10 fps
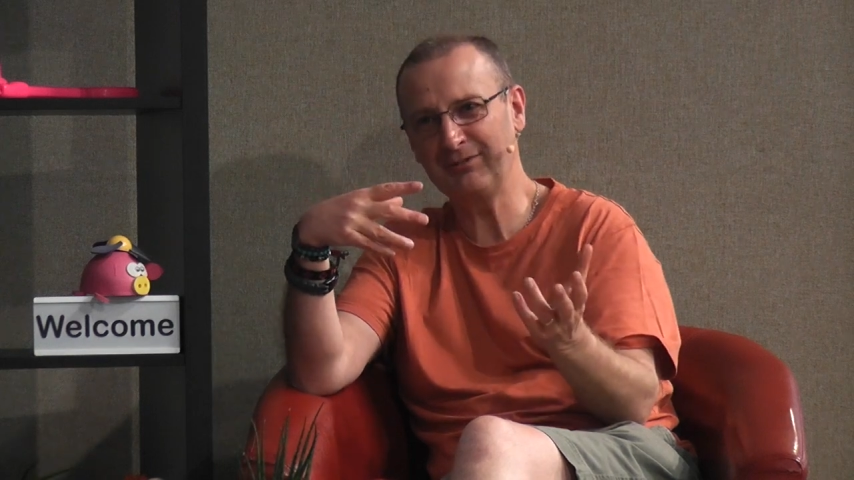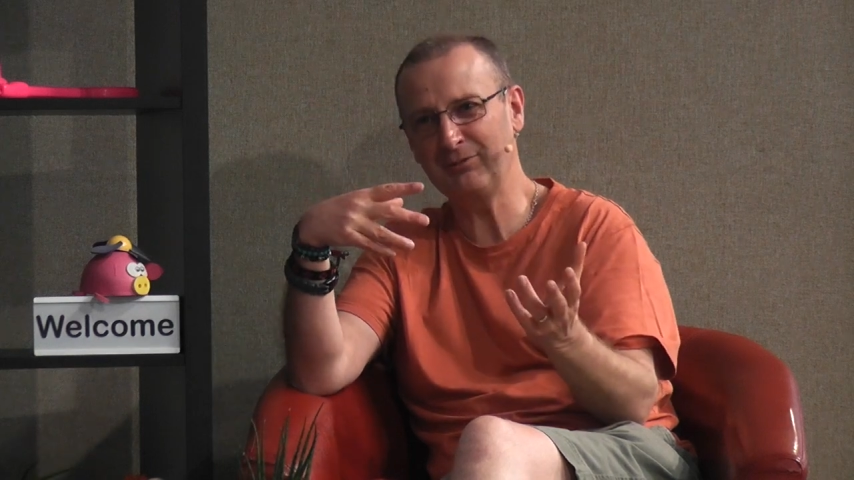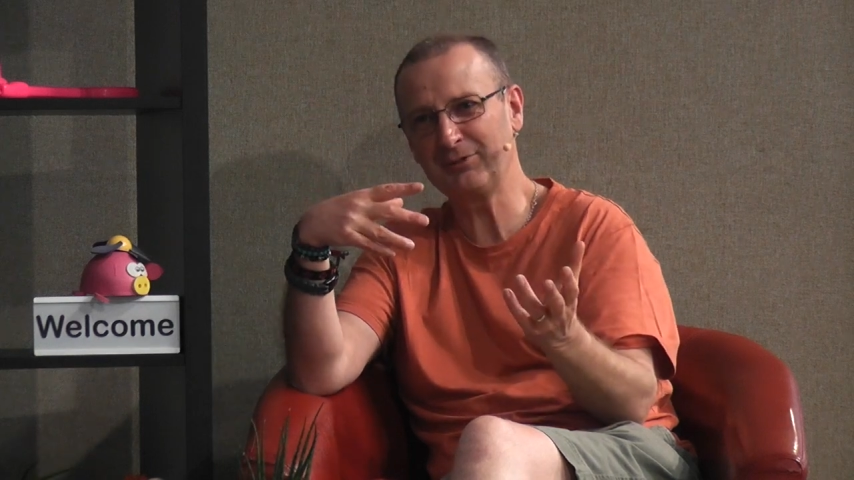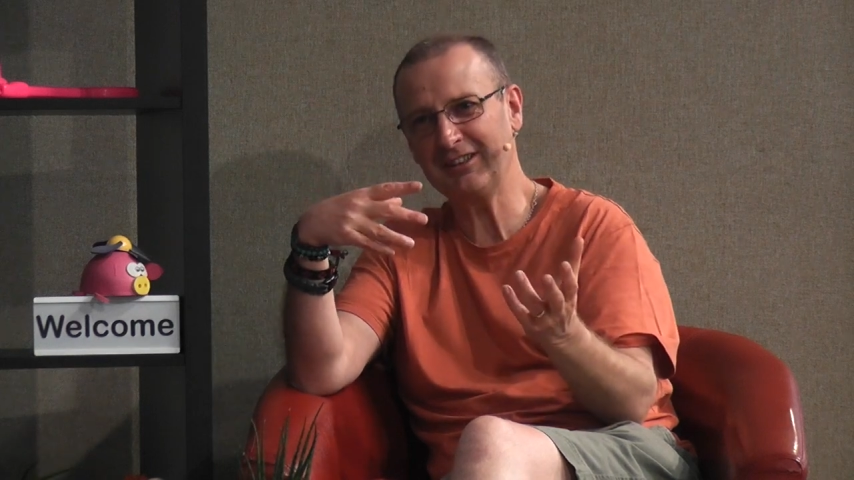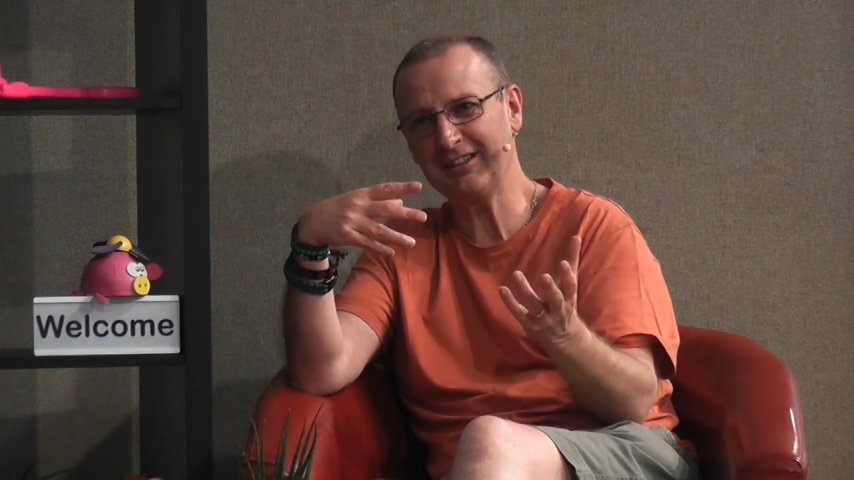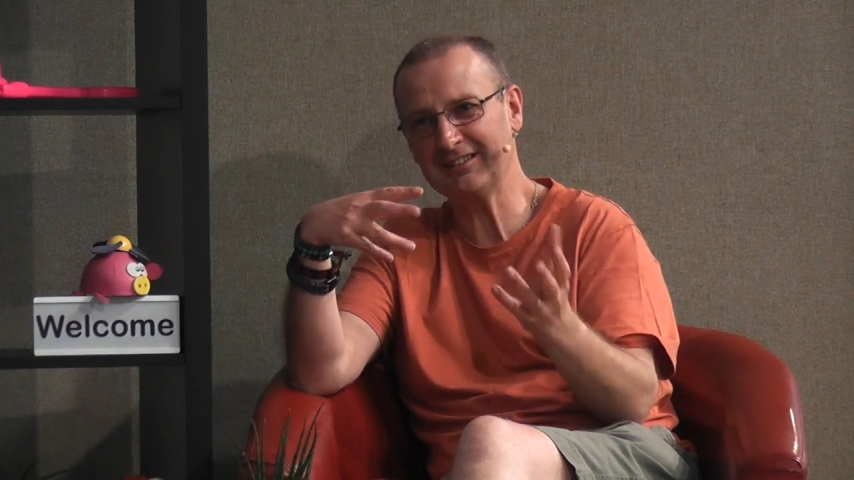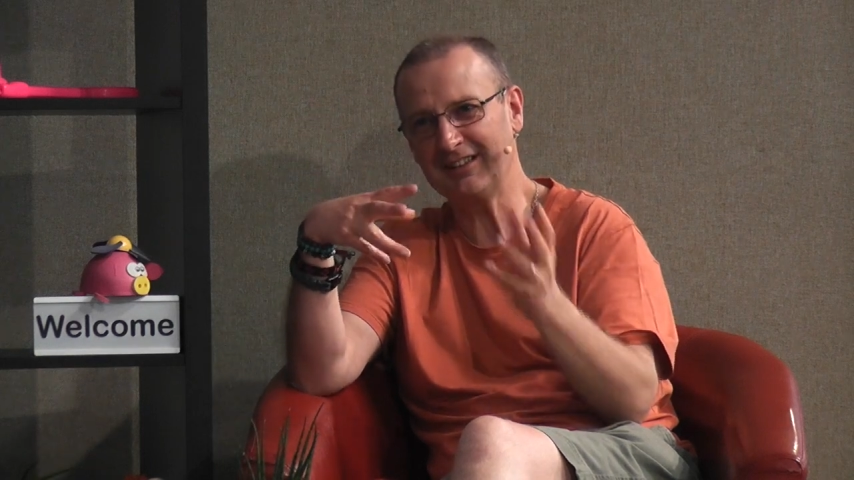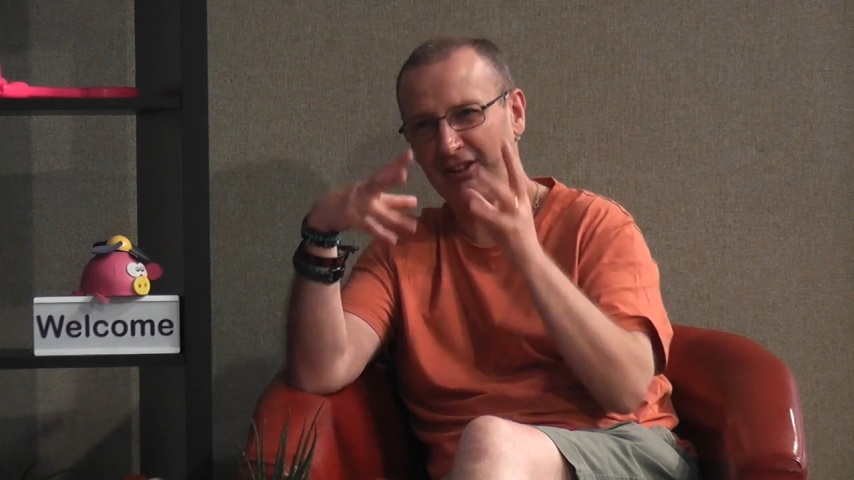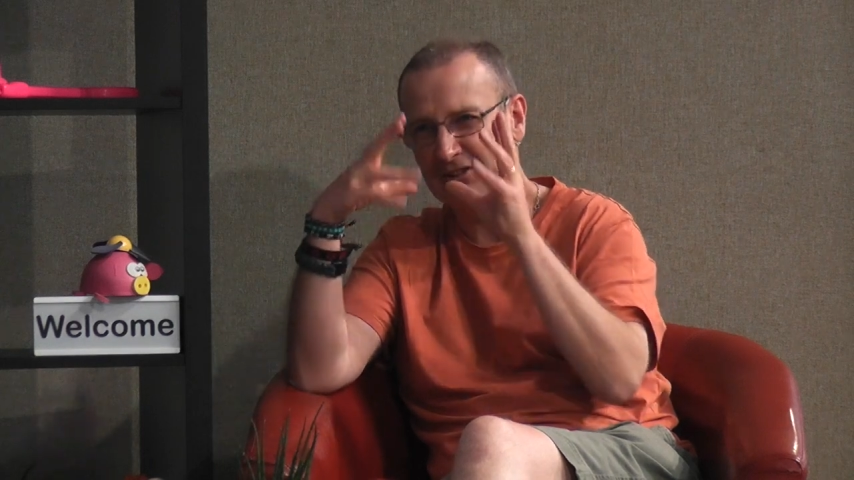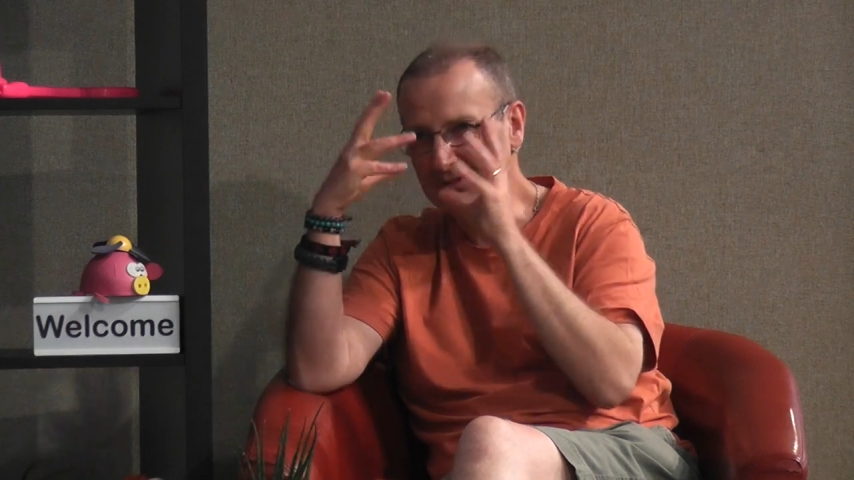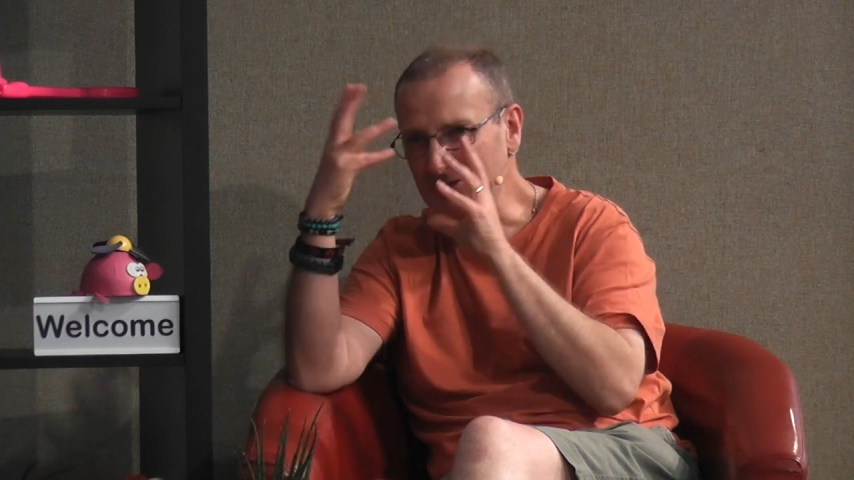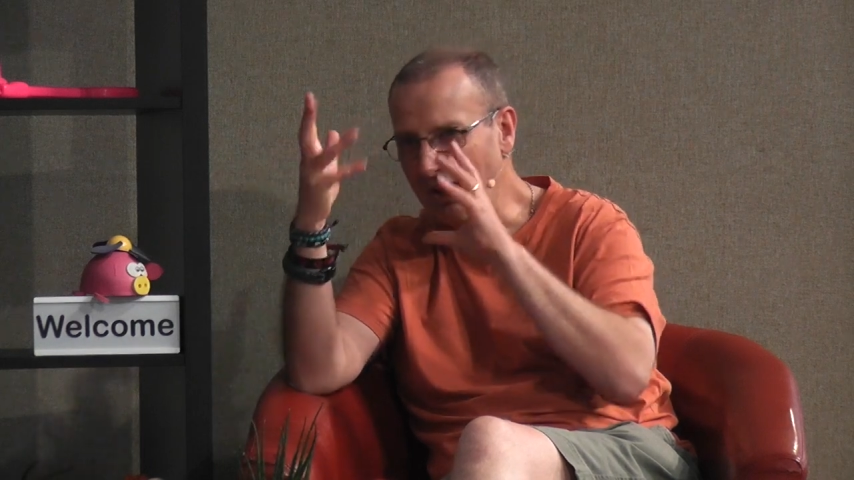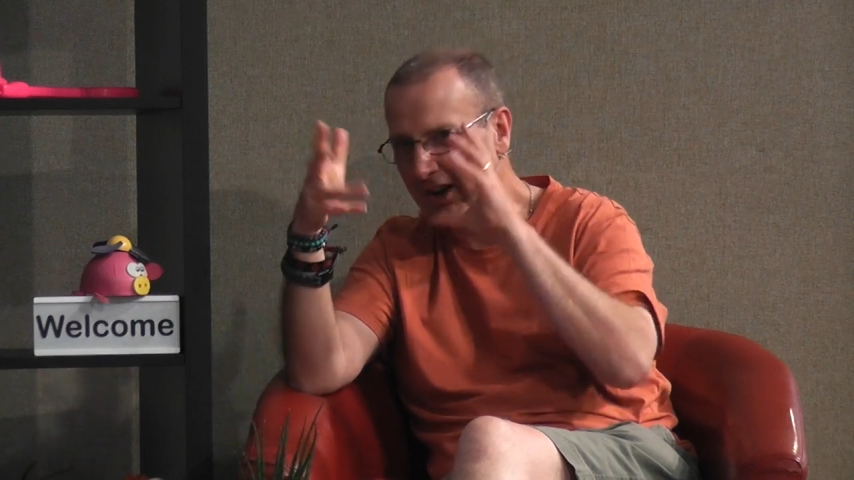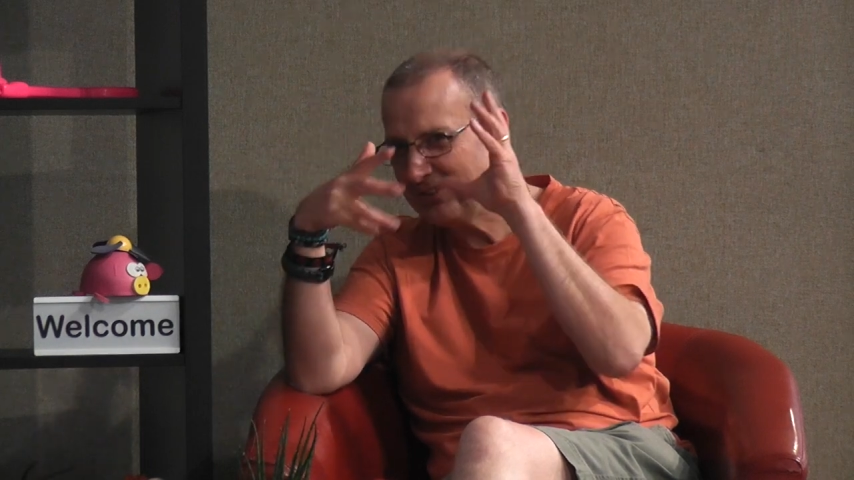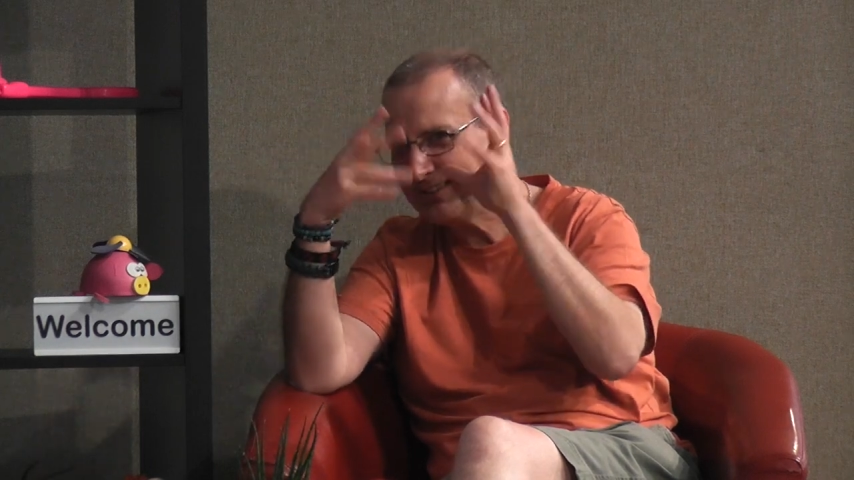40 years ago,
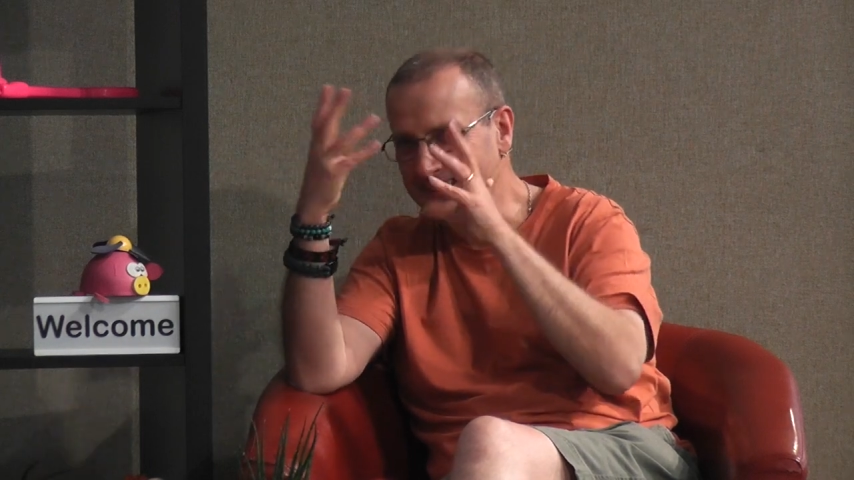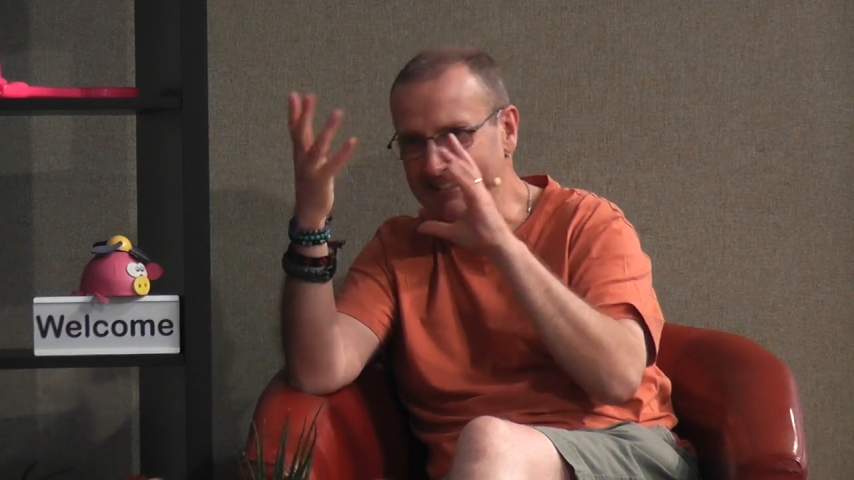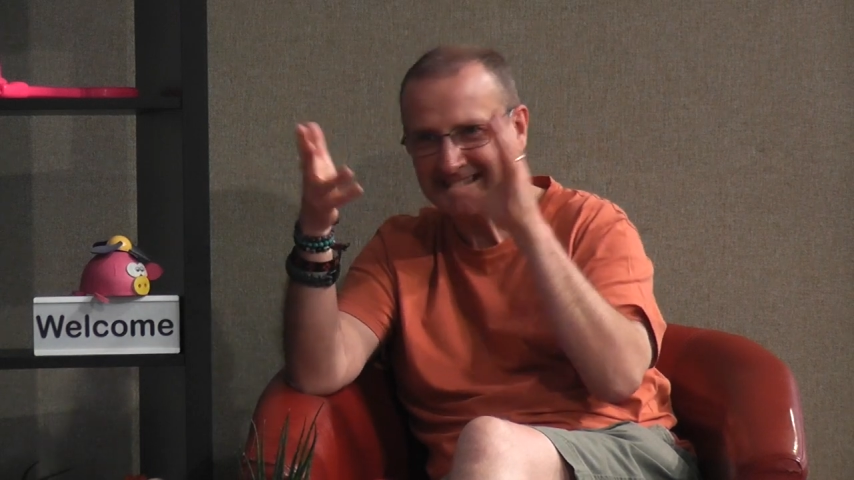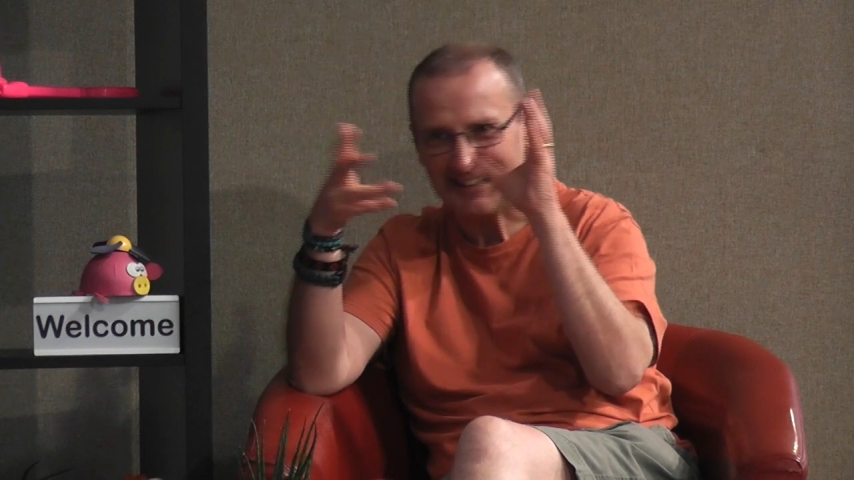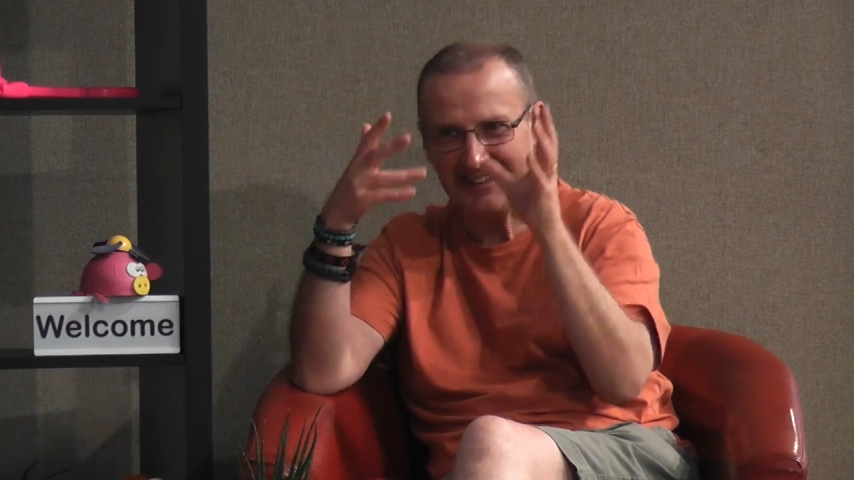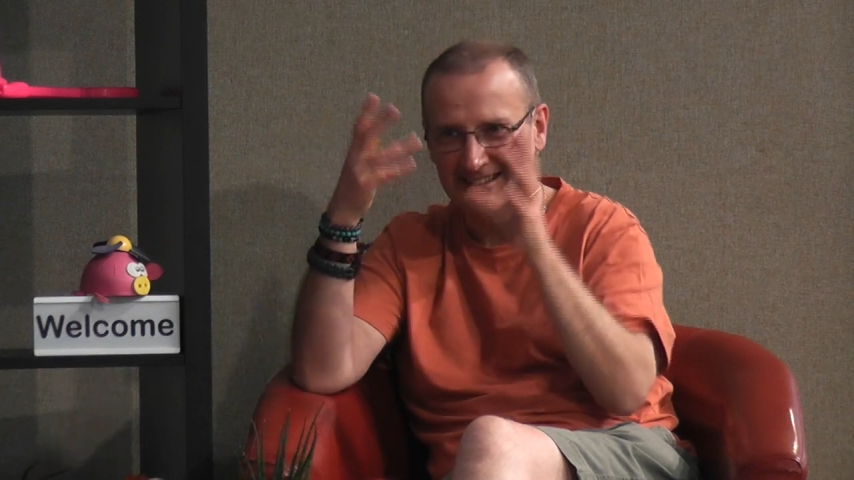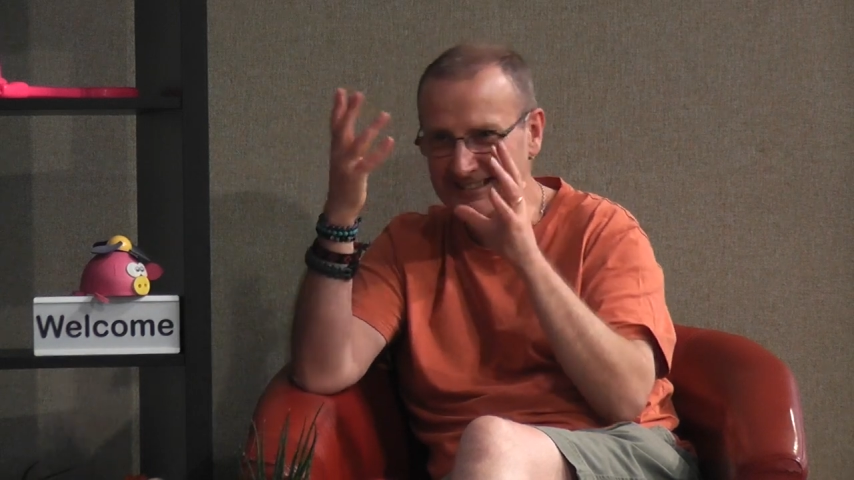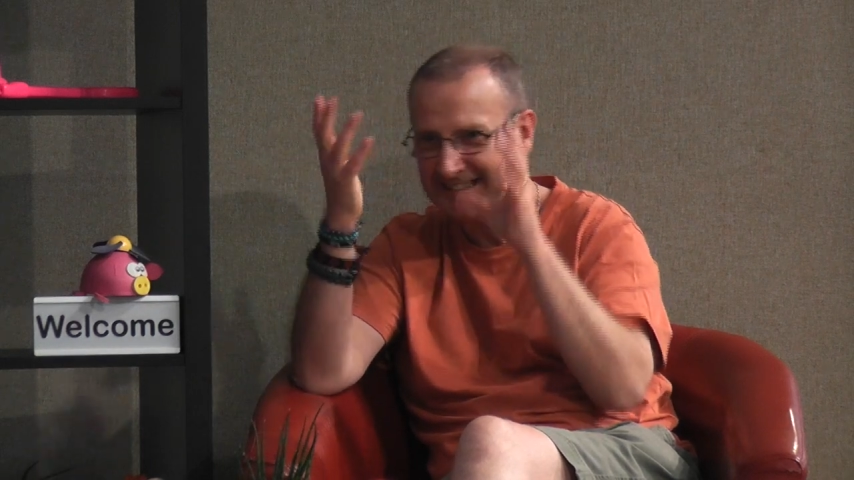you can sense.